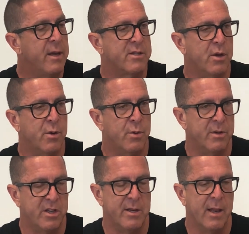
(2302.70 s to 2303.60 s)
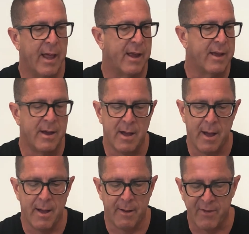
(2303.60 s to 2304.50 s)
So like a
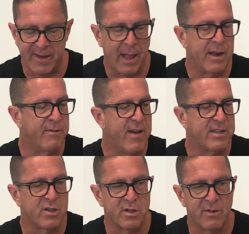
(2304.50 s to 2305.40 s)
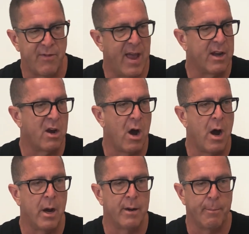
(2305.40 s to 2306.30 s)
Fidelity Investors, a
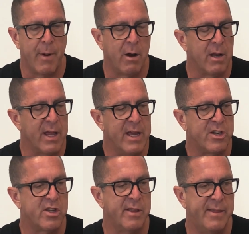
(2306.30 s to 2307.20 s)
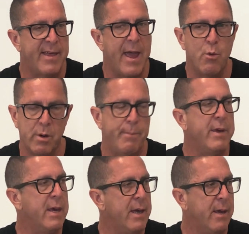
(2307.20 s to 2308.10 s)
Vanguard, Merrill Lynch,
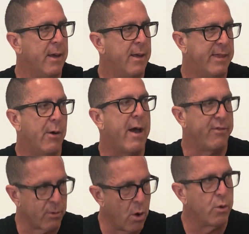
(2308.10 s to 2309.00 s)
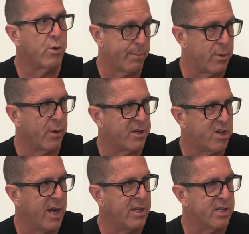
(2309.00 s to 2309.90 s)
they'll have their own crypto
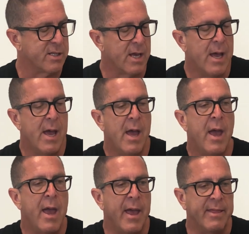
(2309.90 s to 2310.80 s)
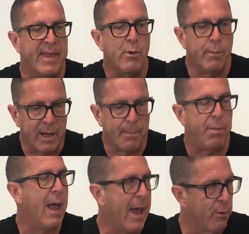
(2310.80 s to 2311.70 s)
exchanges. They will be
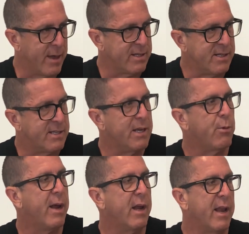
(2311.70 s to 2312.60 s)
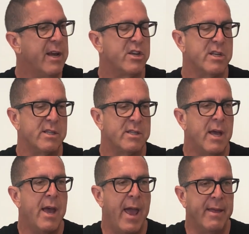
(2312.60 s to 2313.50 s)
compliant with SEC regulations,
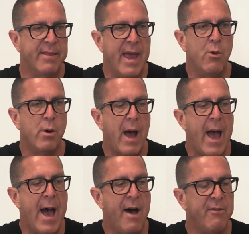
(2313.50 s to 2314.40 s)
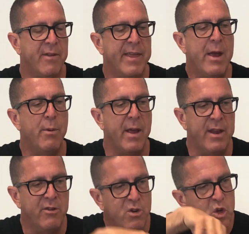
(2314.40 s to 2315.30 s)
and and
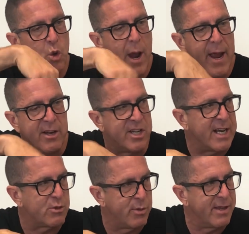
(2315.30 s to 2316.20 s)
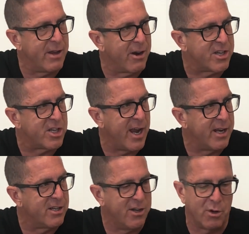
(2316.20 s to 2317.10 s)
you trade just within their
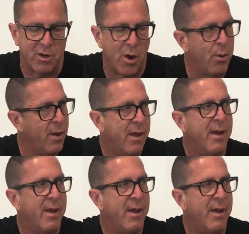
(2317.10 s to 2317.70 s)
exchange. You don't go